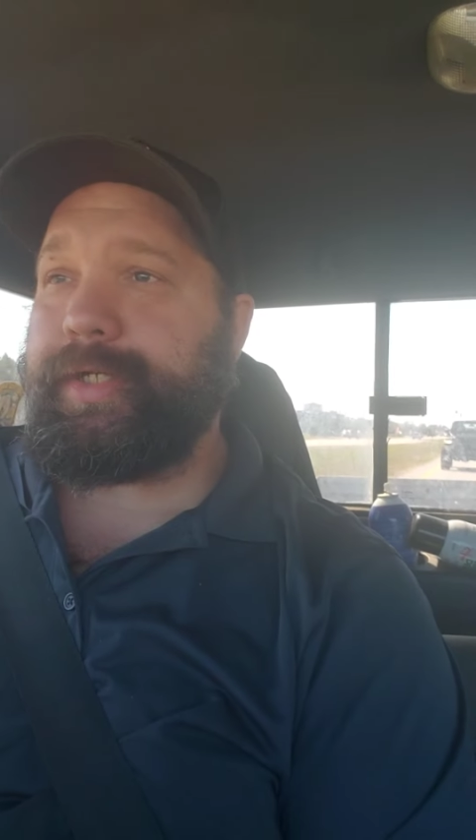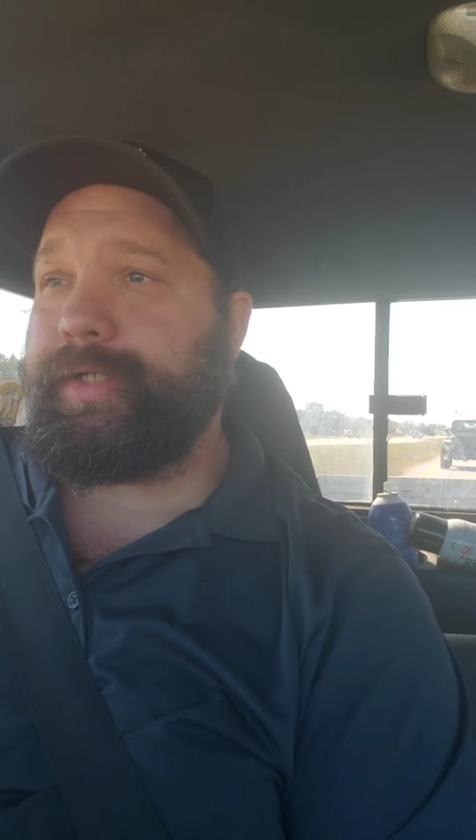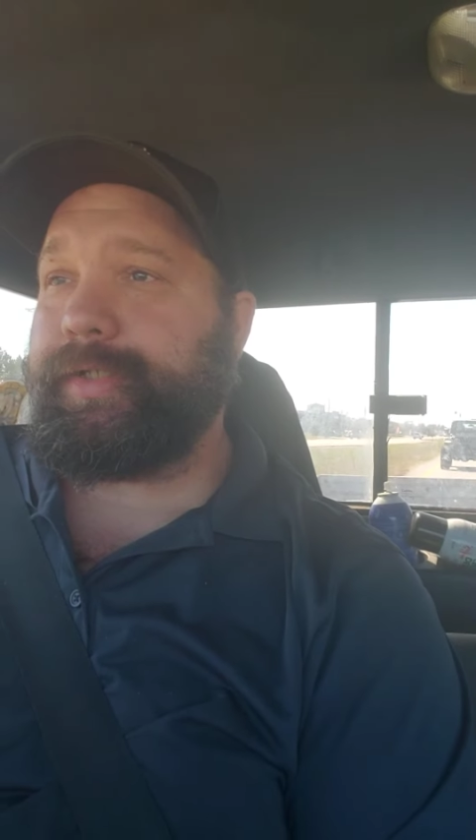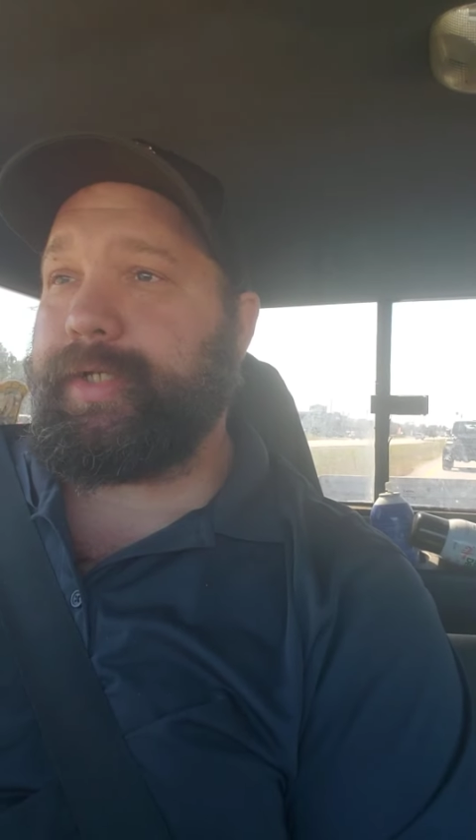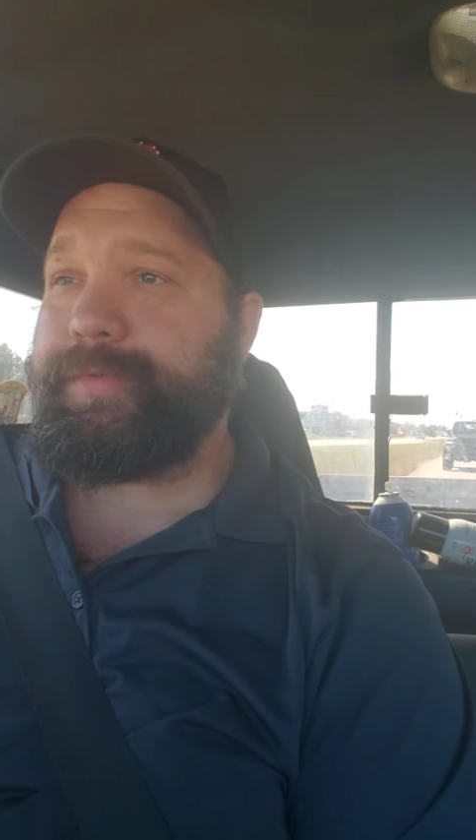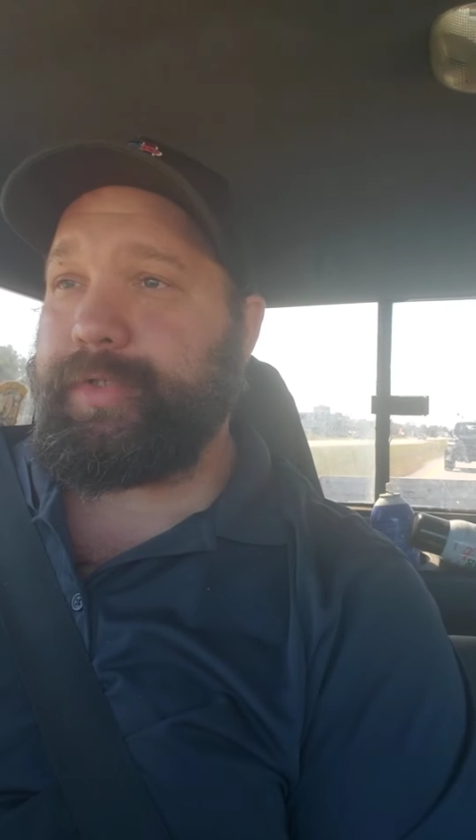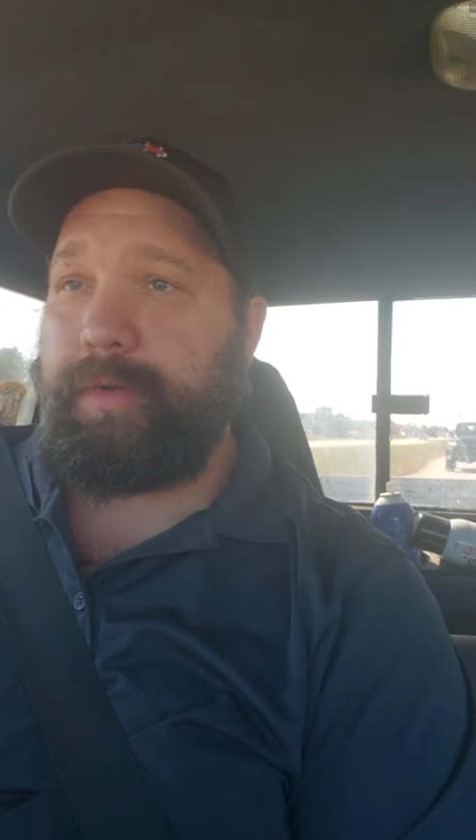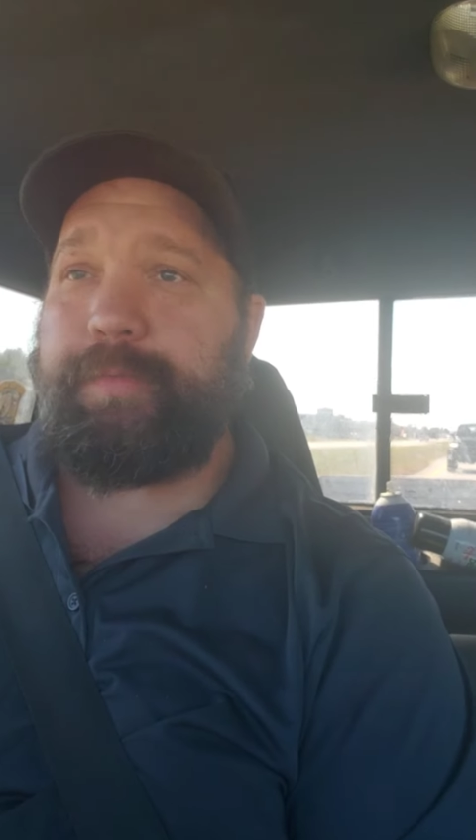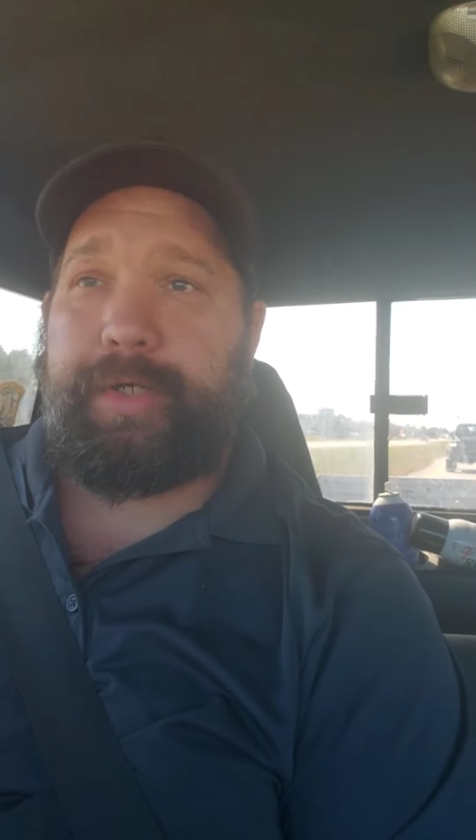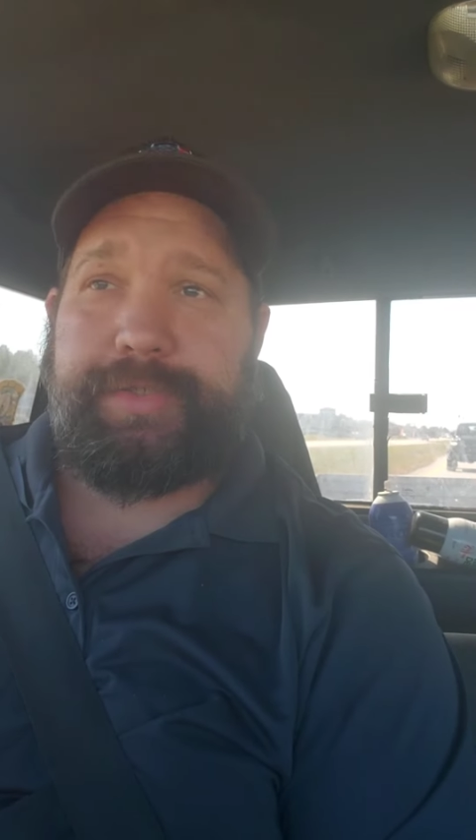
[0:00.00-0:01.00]
and so they
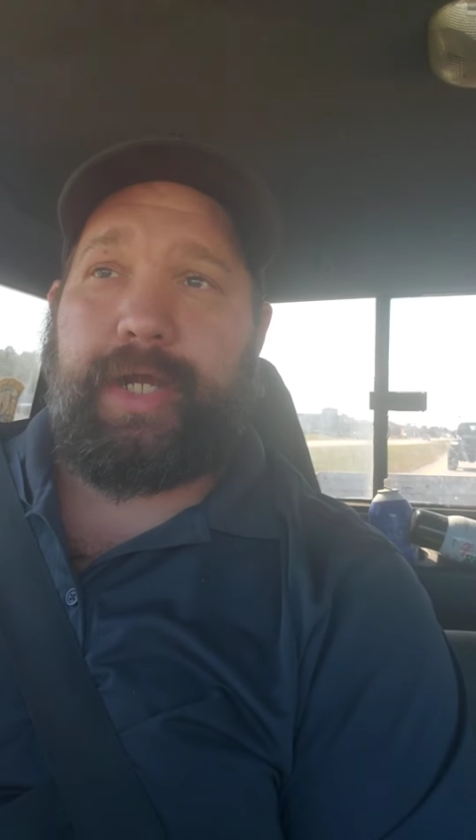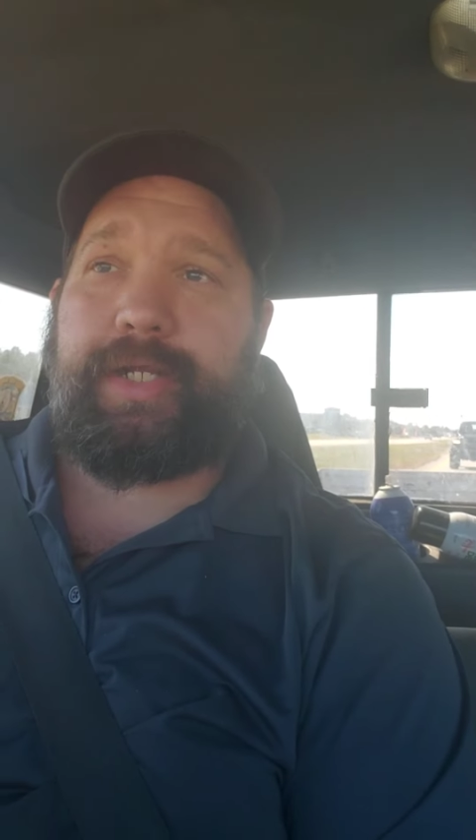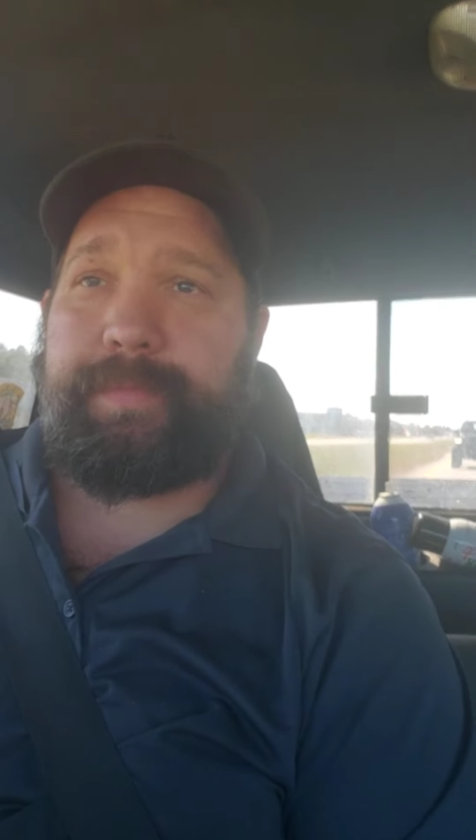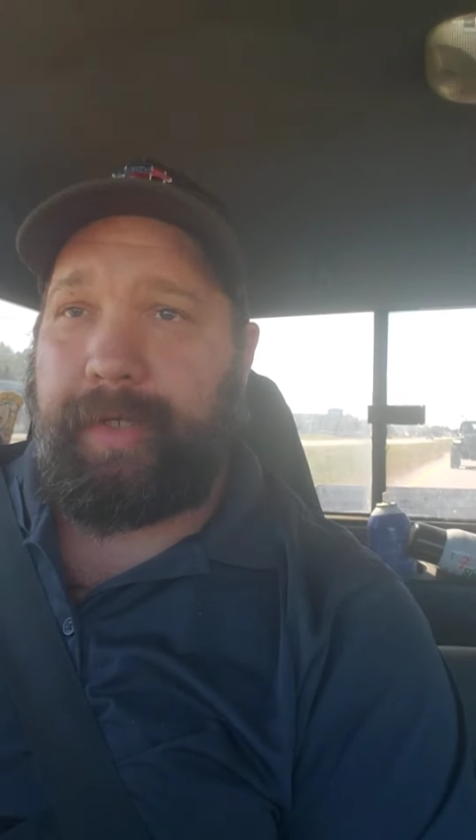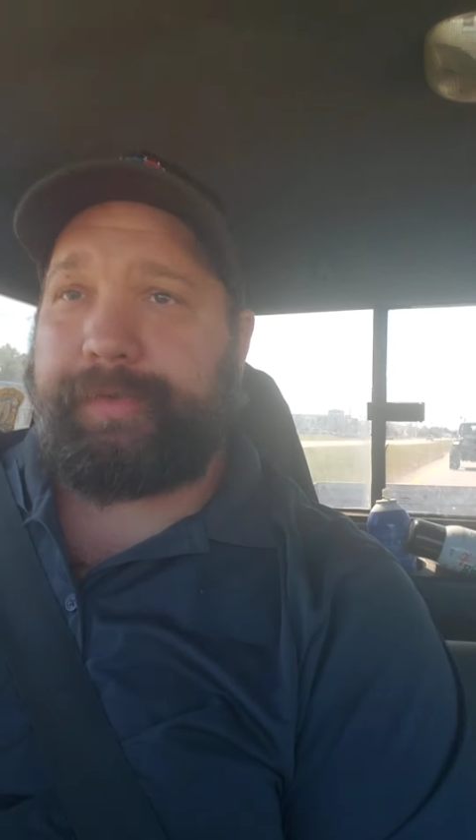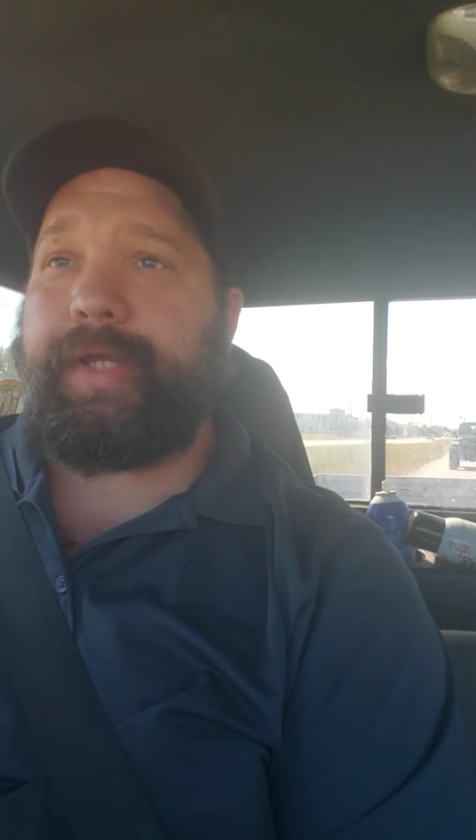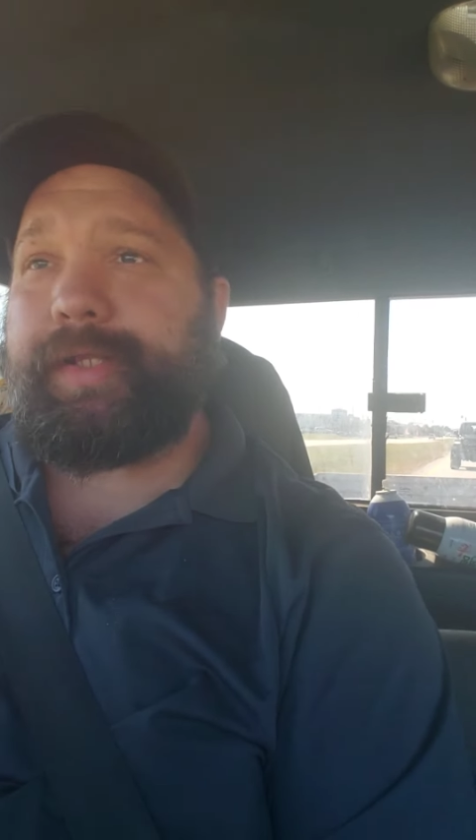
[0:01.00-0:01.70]
were pretty excited about that.